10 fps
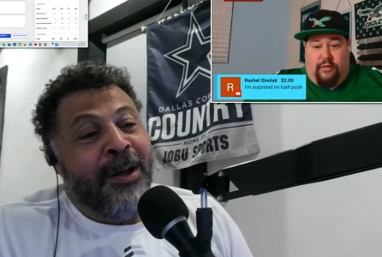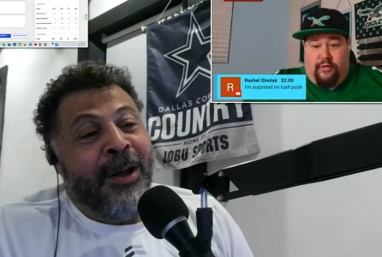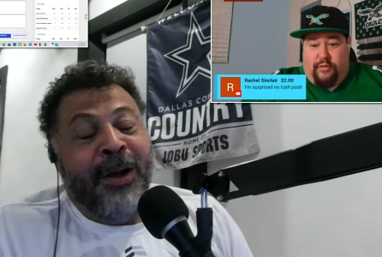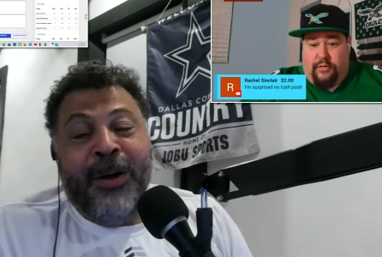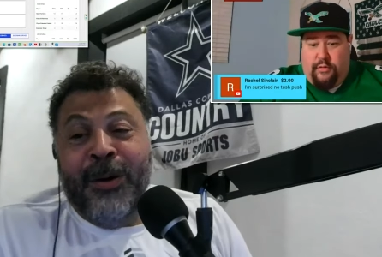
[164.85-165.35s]

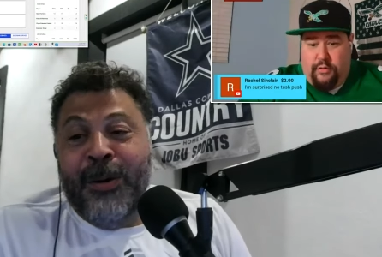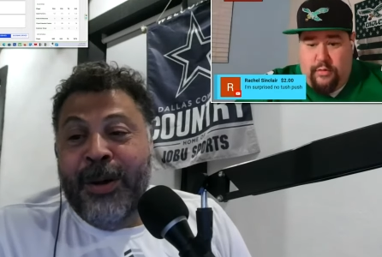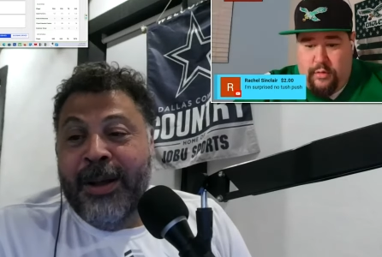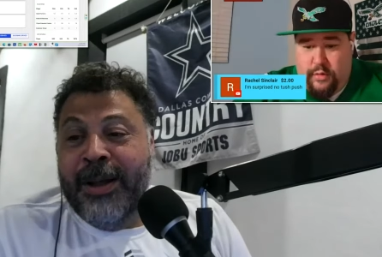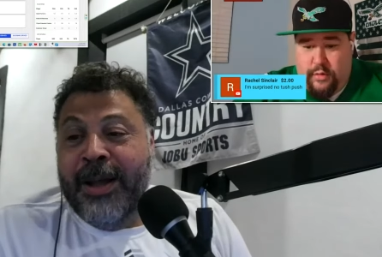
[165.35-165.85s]
Speaker 1: Oh.
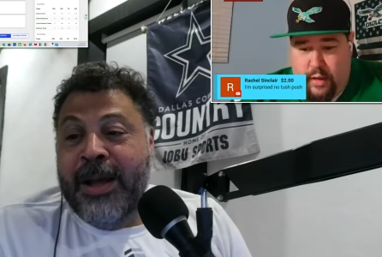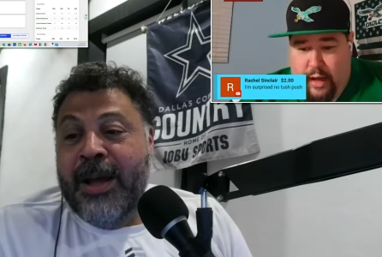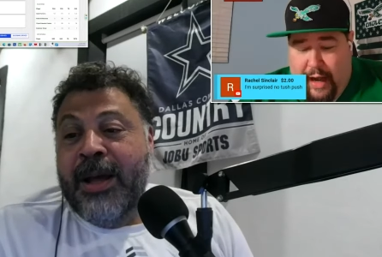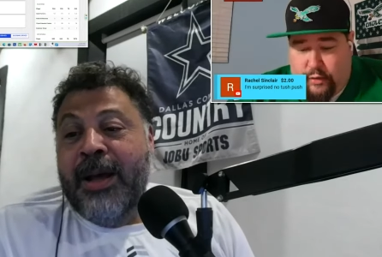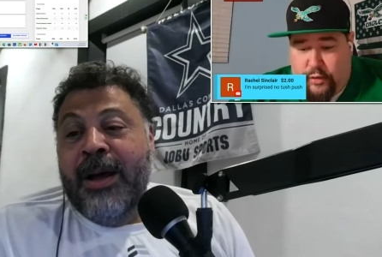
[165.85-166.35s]

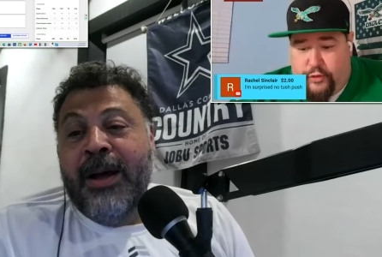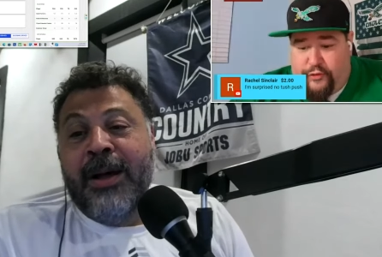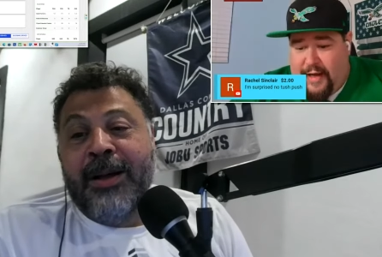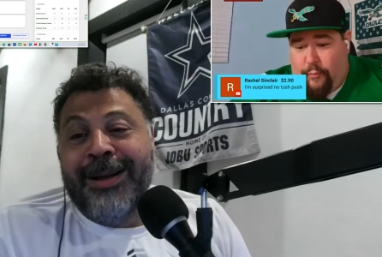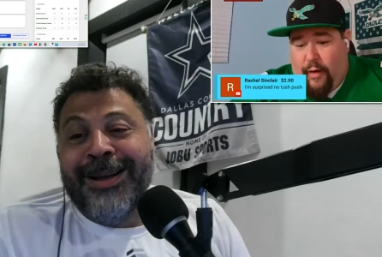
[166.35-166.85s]
I don't
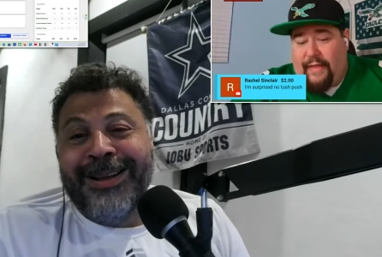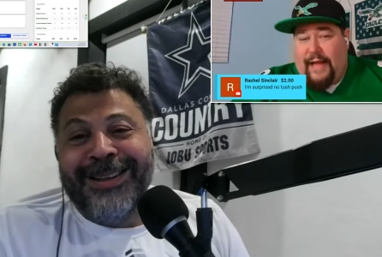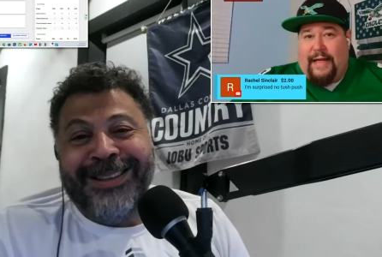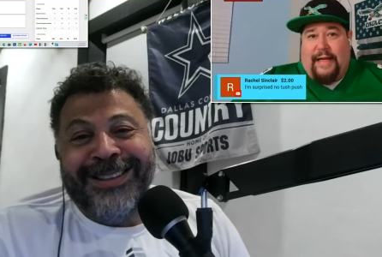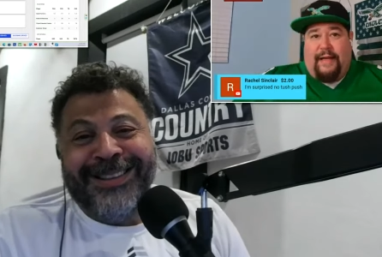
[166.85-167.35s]
understand why they
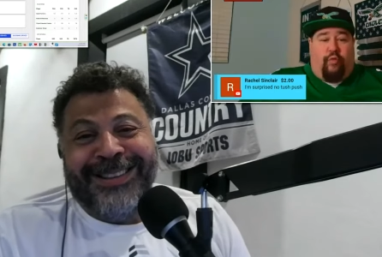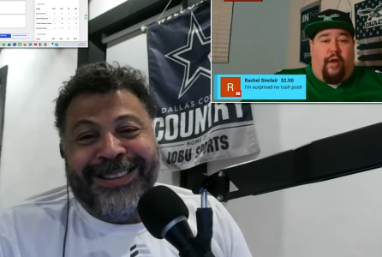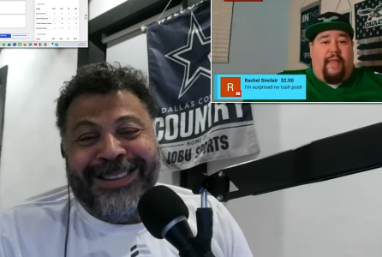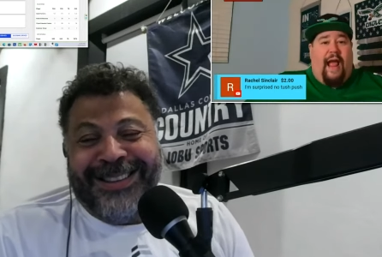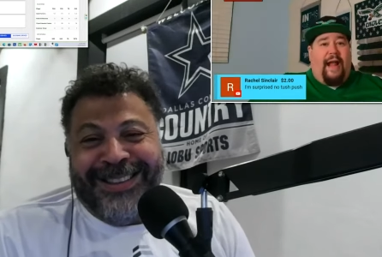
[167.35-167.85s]
didn't
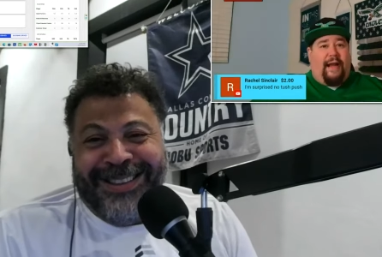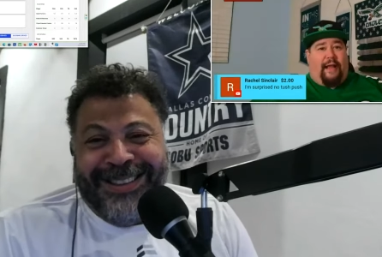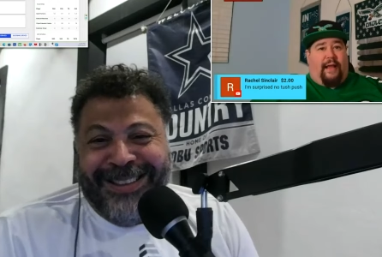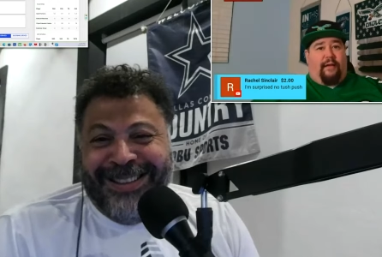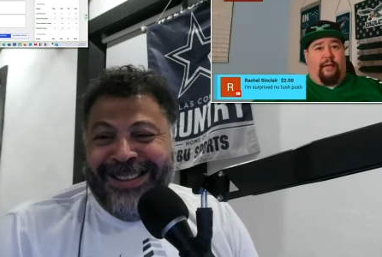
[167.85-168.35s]
run that
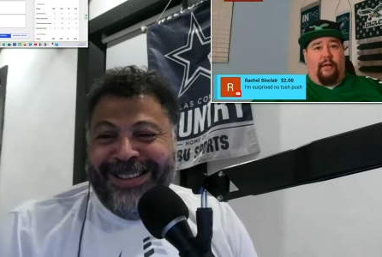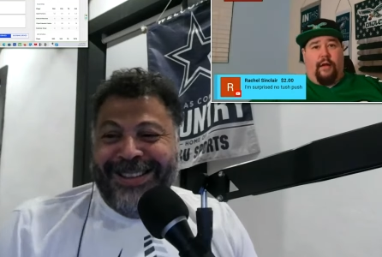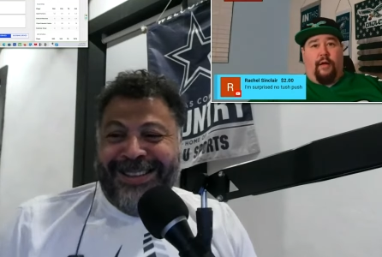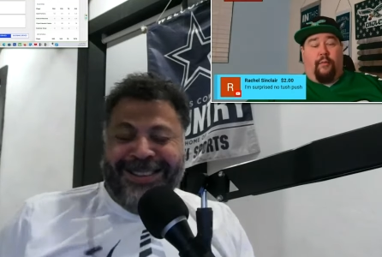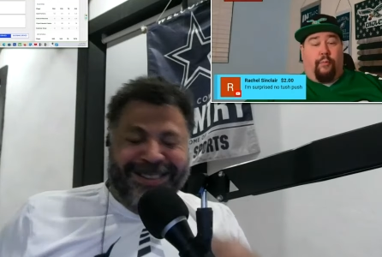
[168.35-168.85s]
again.
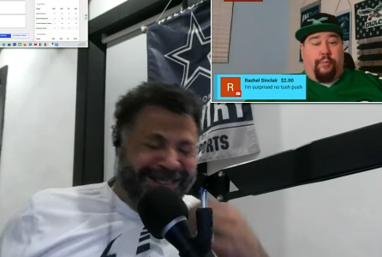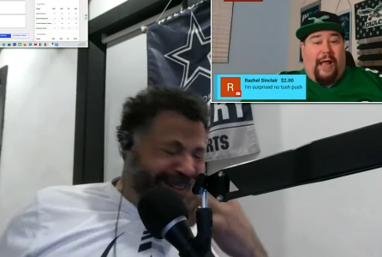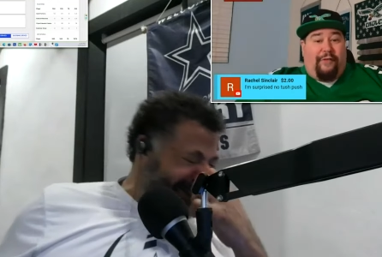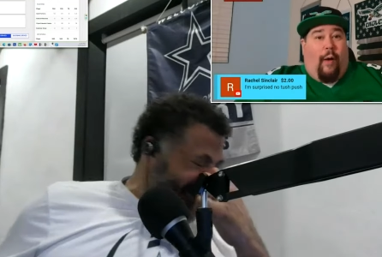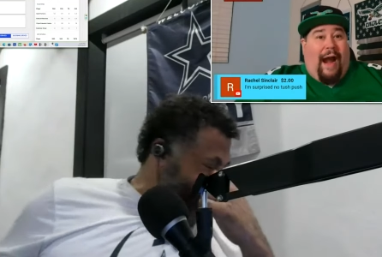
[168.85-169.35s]

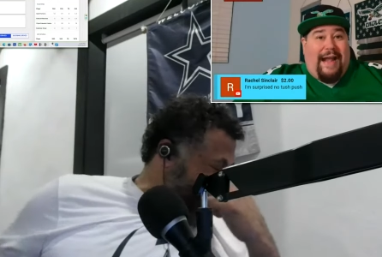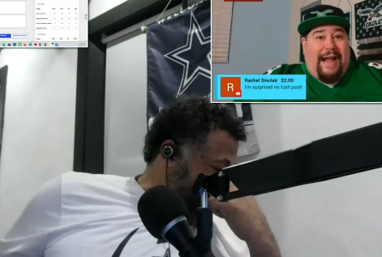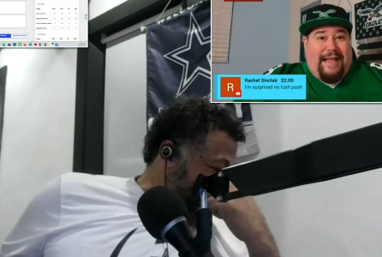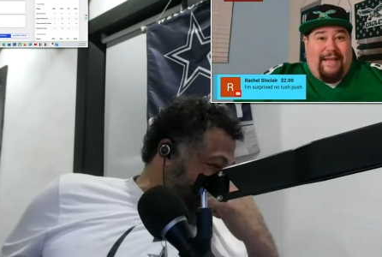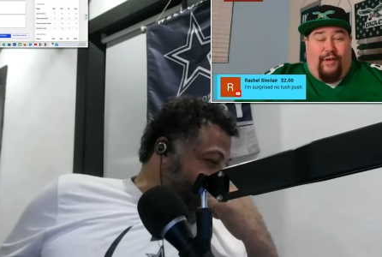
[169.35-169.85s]
Plus, why didn't
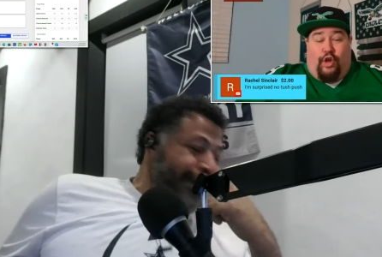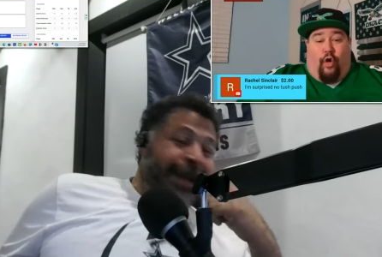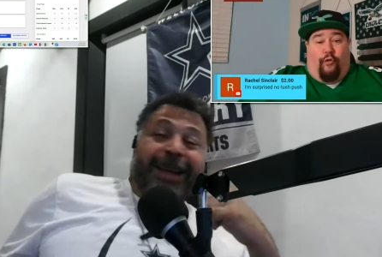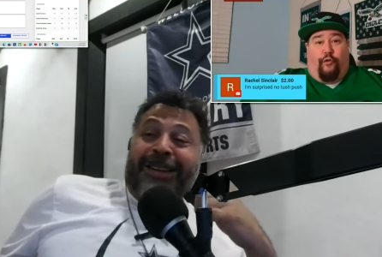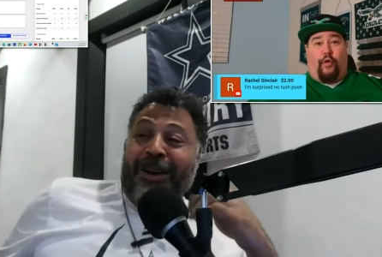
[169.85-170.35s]
they even go
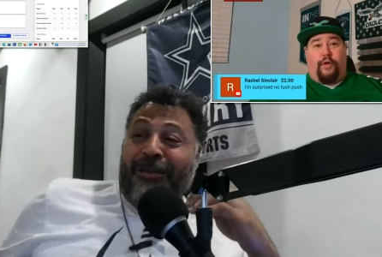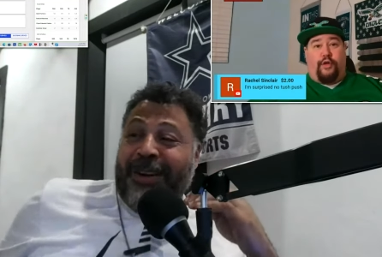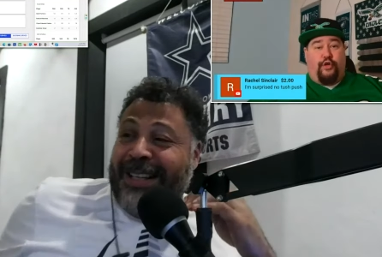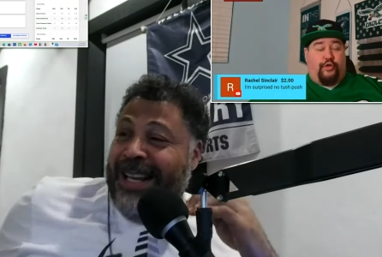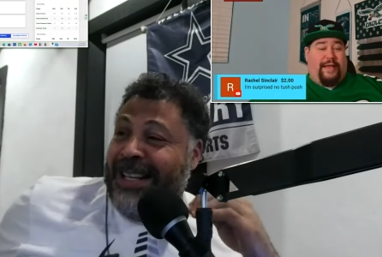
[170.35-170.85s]
for
Speaker 2: it? Don't
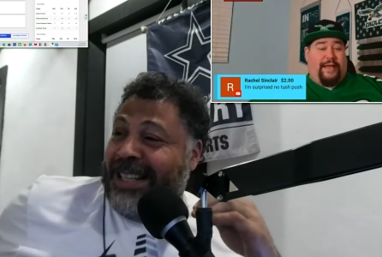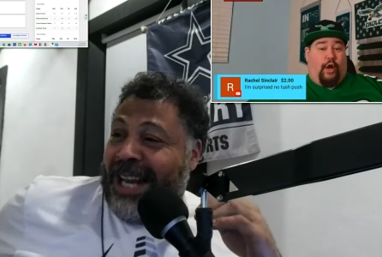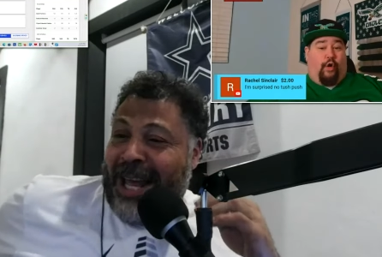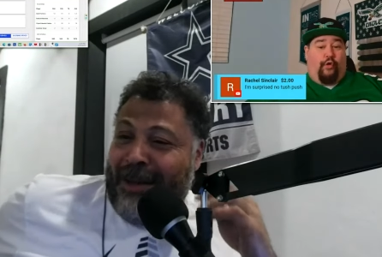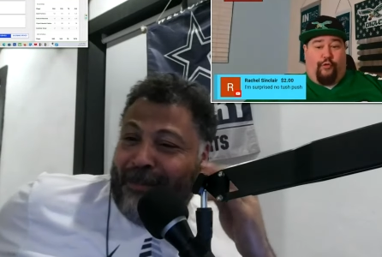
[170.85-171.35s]
forget to hit the
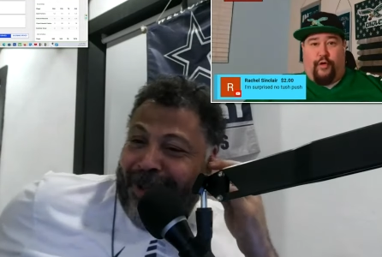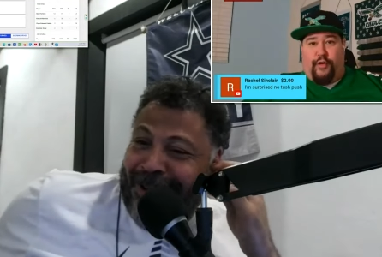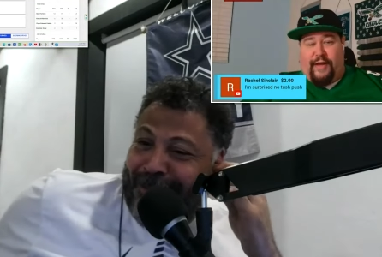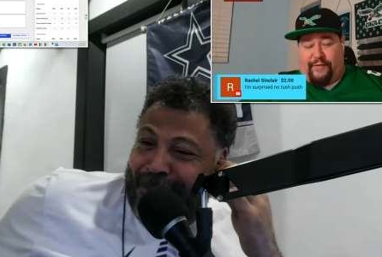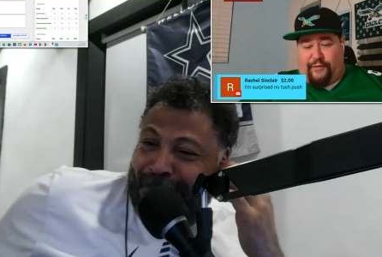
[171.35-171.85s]
like
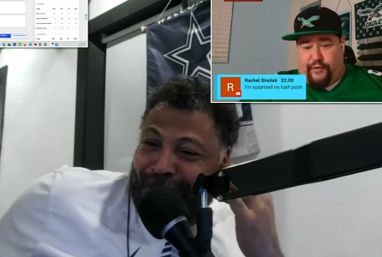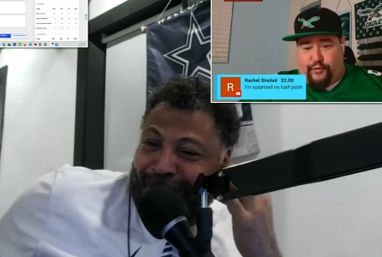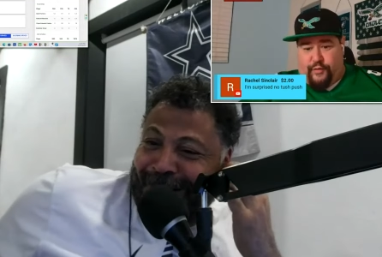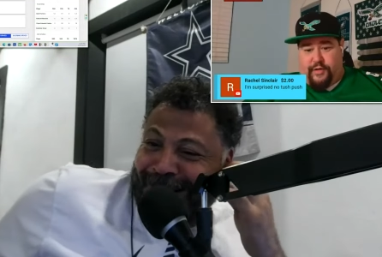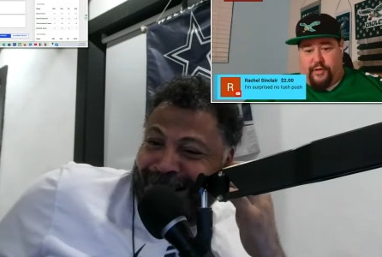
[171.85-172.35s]
button, people.
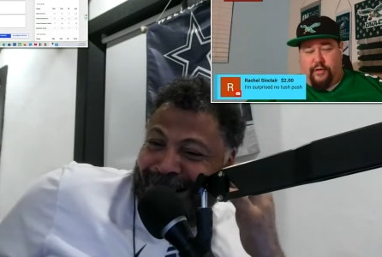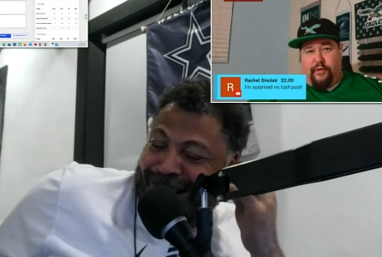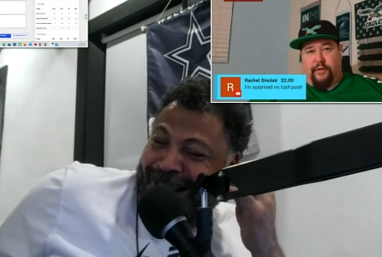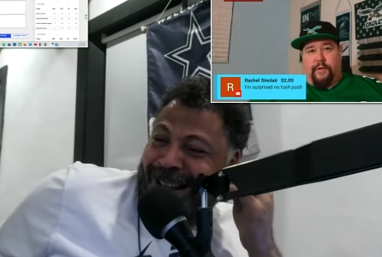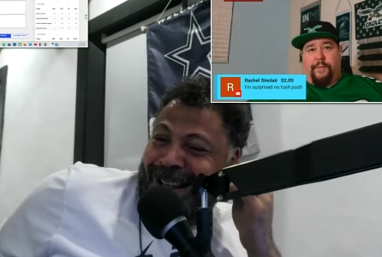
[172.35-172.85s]

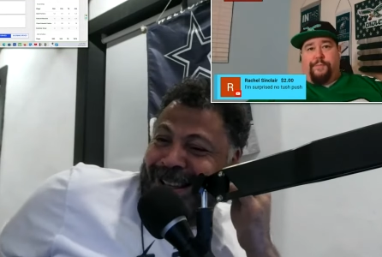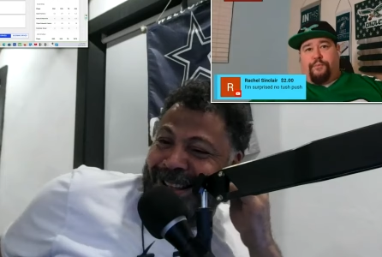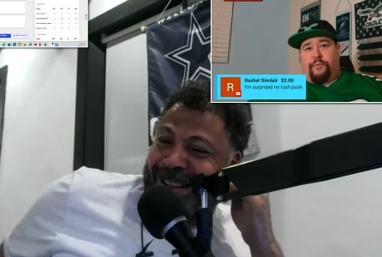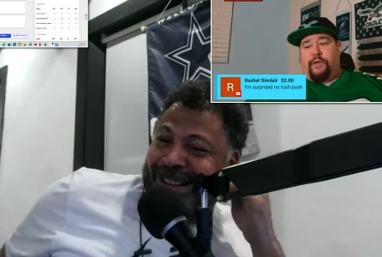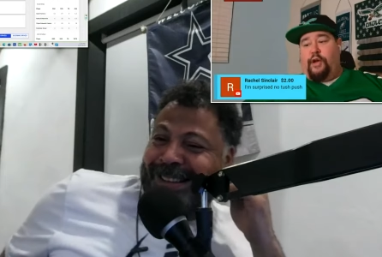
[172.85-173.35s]

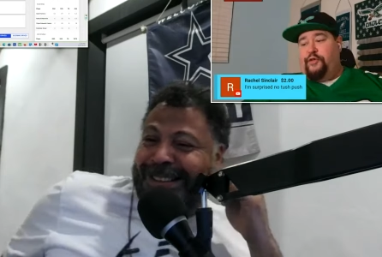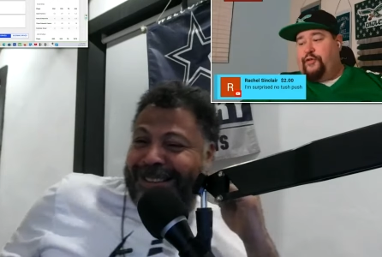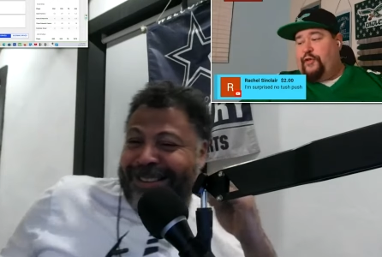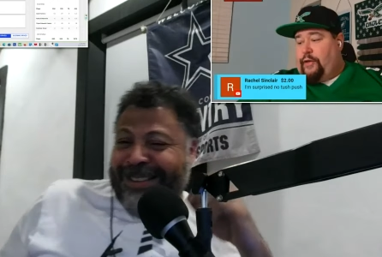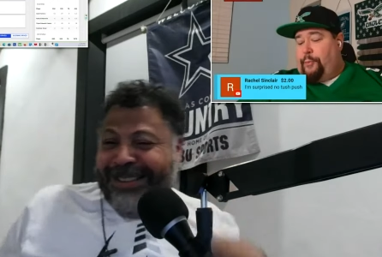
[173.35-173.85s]

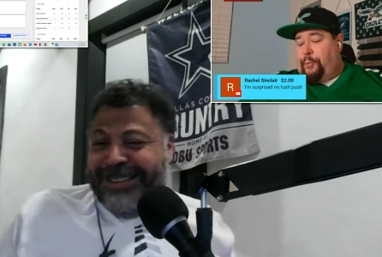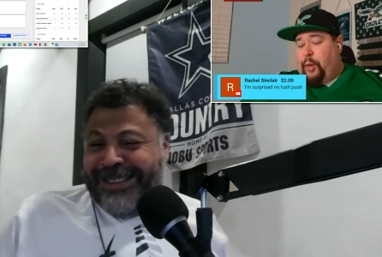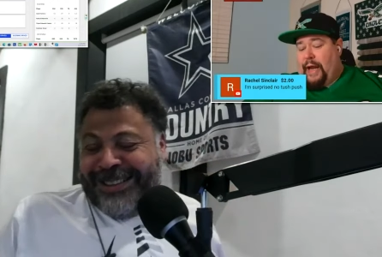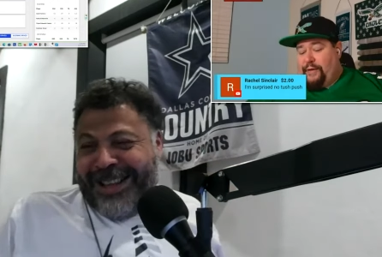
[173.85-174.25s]
Speaker 1: They're they're playing.